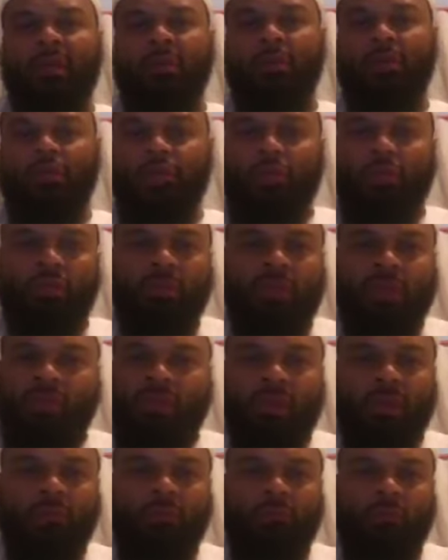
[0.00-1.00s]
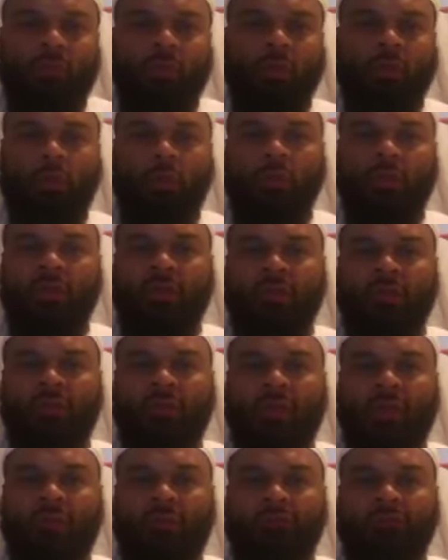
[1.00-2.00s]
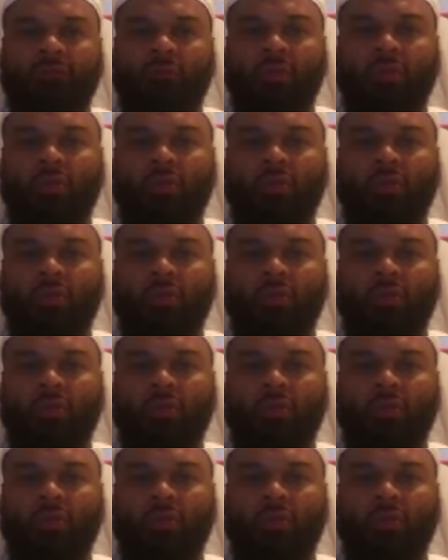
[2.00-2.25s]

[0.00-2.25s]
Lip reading: which do nothing for you except